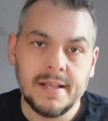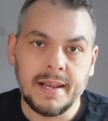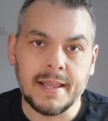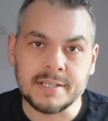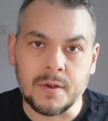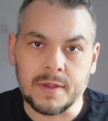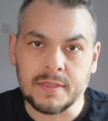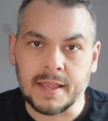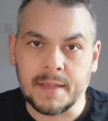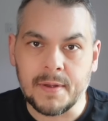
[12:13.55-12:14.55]
Let us know what you
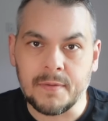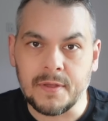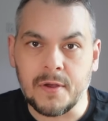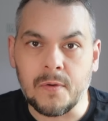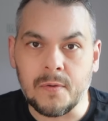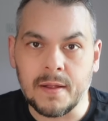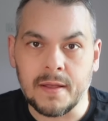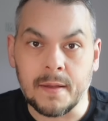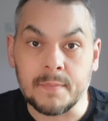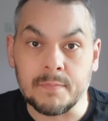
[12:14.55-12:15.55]
think about the whole
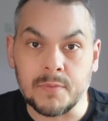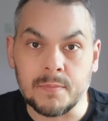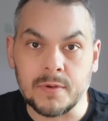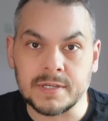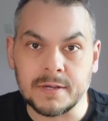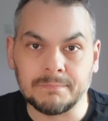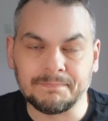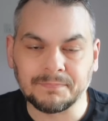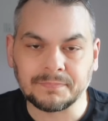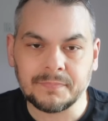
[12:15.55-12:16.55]
Mbeumo deal
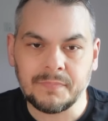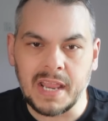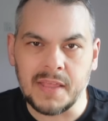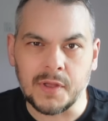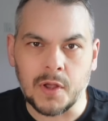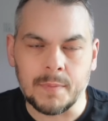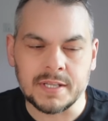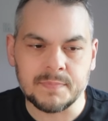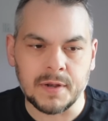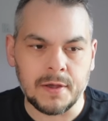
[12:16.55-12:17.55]
in the comments
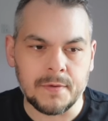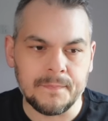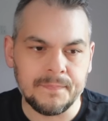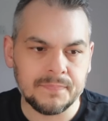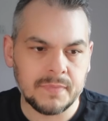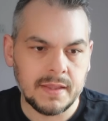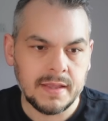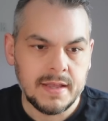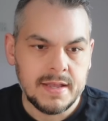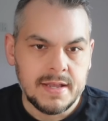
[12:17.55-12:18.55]
below.
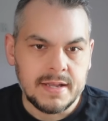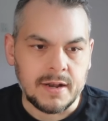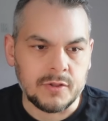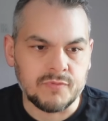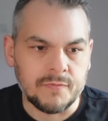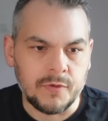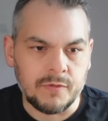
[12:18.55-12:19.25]
Let's run through the rest